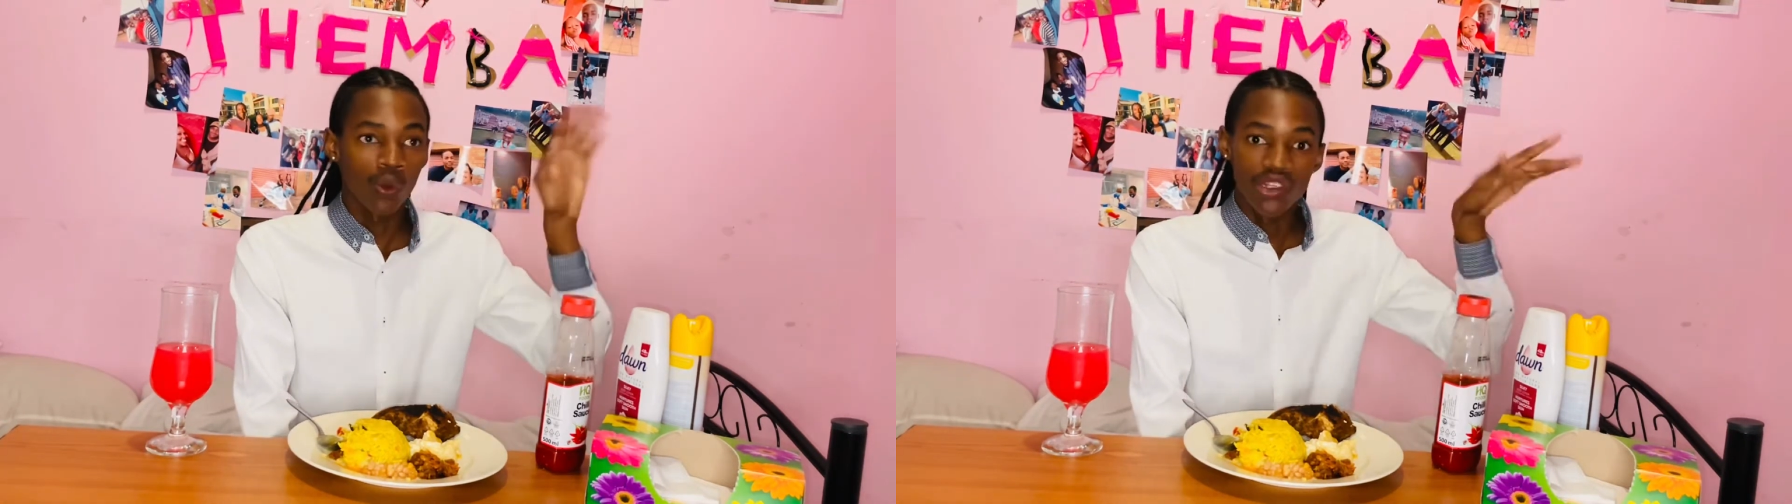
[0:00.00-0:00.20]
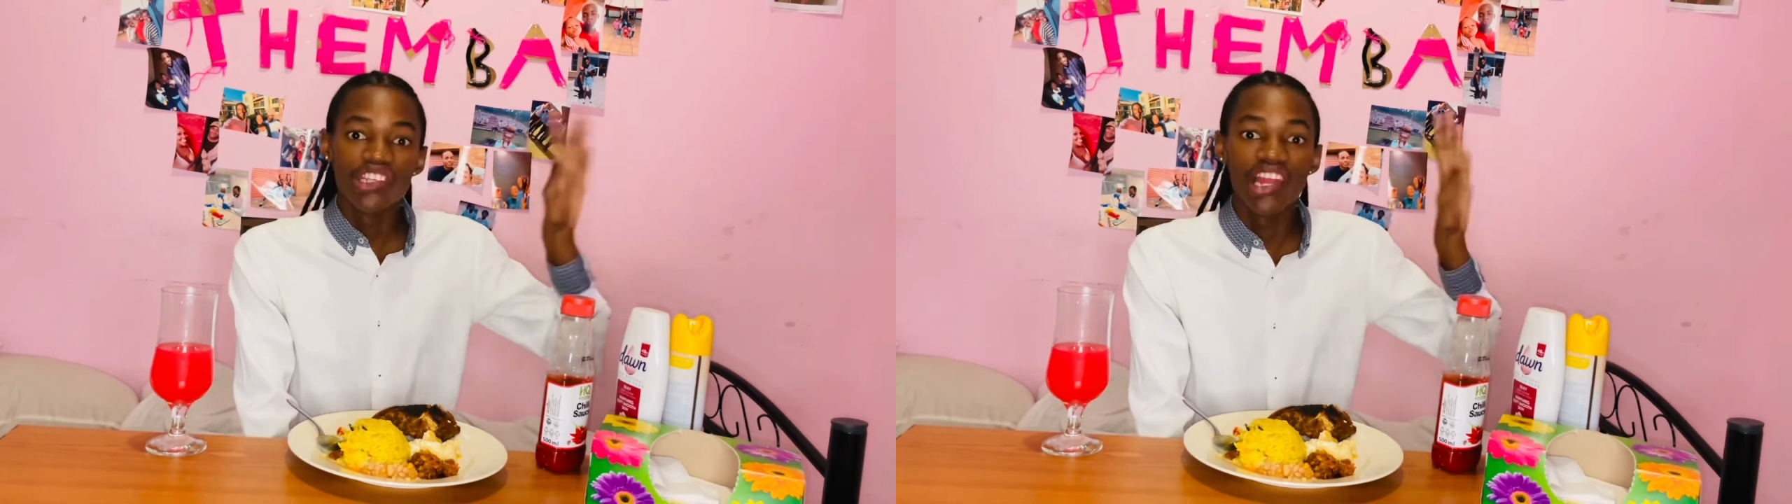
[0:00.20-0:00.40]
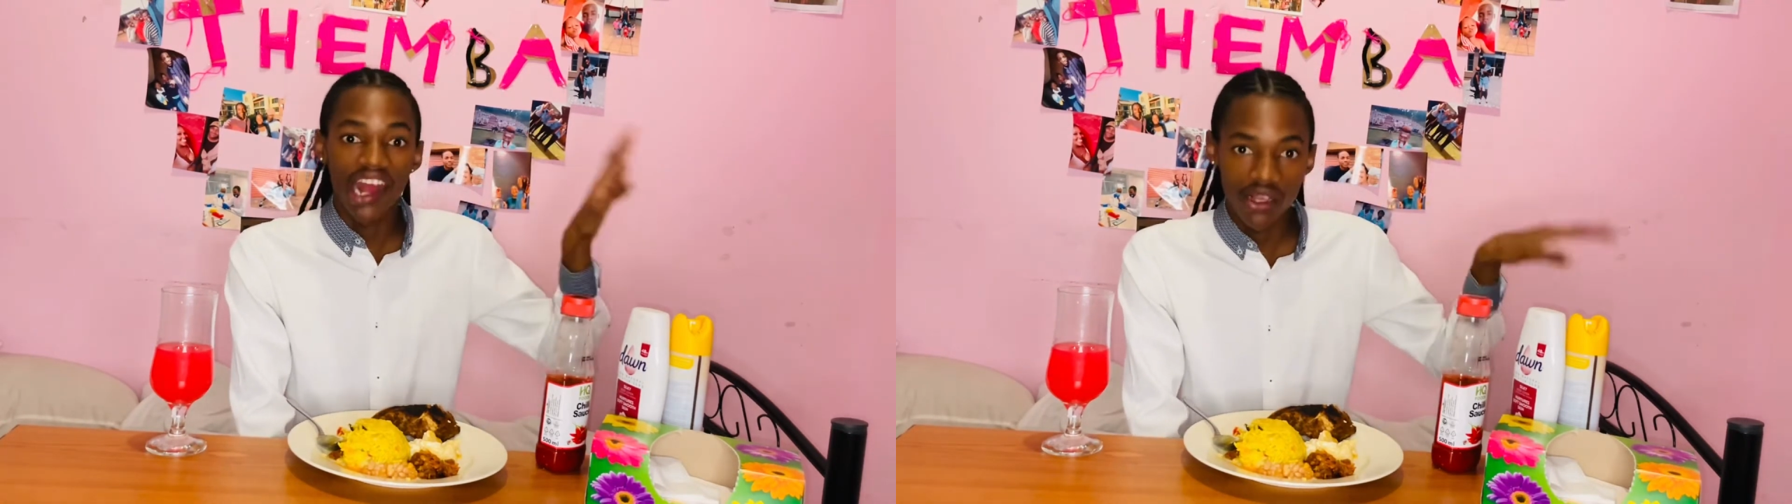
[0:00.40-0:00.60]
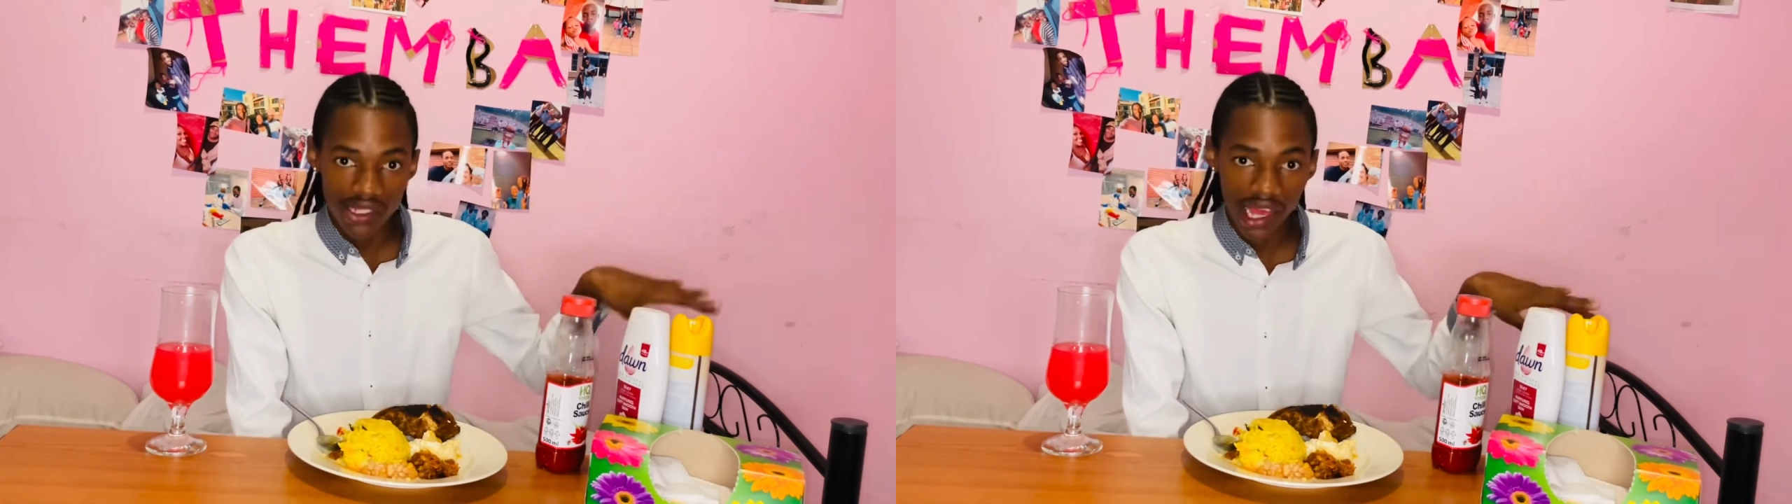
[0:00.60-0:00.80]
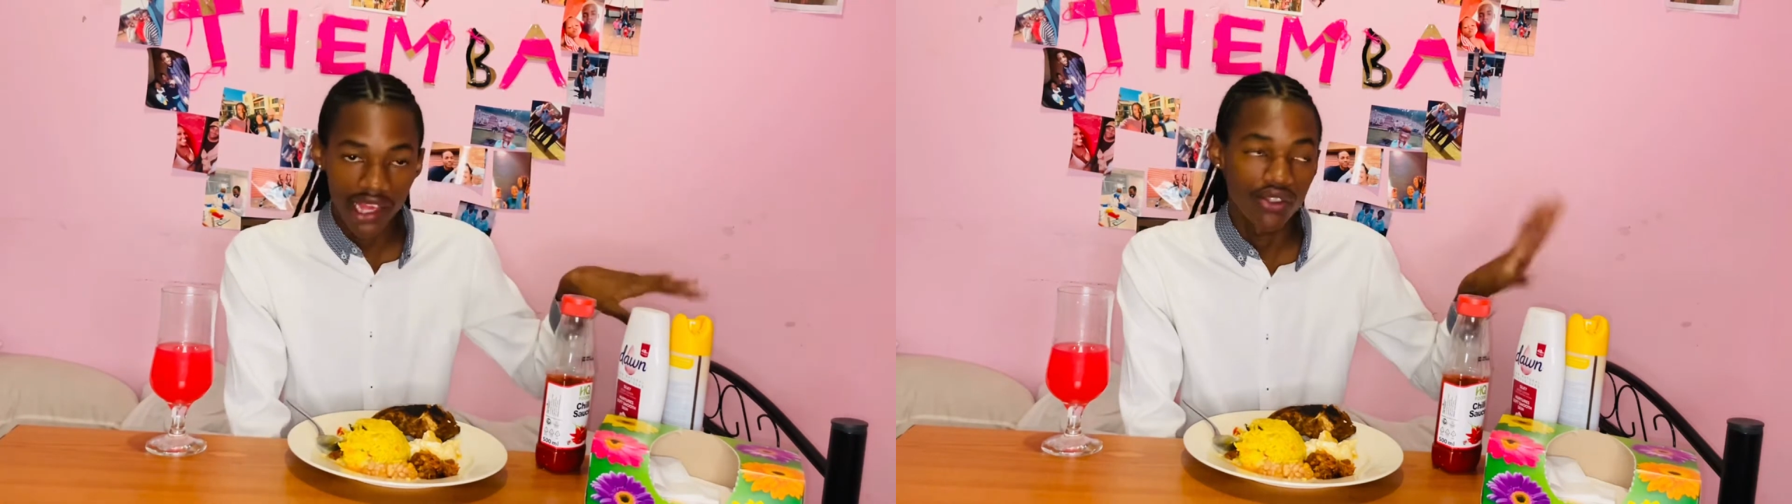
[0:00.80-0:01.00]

we're chilling outside.